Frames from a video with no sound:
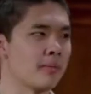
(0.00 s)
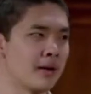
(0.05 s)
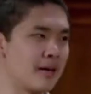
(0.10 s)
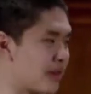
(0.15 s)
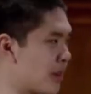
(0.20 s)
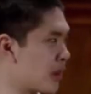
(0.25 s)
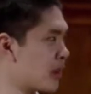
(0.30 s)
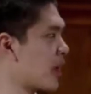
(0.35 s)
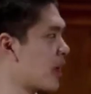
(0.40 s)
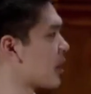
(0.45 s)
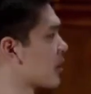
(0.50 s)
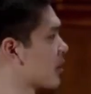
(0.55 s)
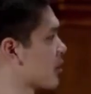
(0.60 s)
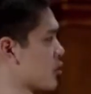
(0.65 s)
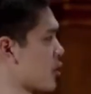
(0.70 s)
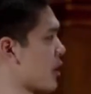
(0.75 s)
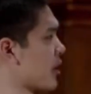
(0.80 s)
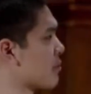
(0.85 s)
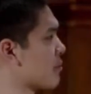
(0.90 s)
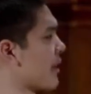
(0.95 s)
And in this case, the
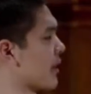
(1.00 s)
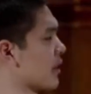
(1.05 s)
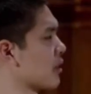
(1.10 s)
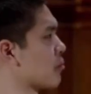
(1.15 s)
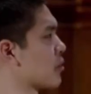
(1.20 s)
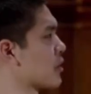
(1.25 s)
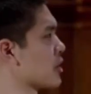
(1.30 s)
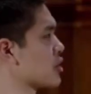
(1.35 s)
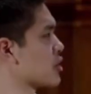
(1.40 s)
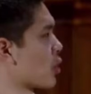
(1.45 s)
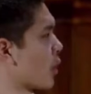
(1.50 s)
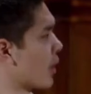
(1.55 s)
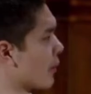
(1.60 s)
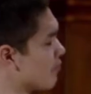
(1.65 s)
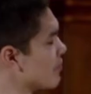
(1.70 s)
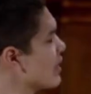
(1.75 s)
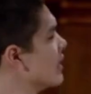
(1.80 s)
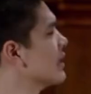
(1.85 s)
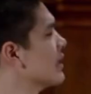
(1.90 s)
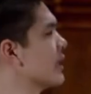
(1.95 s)
traceback is pretty short.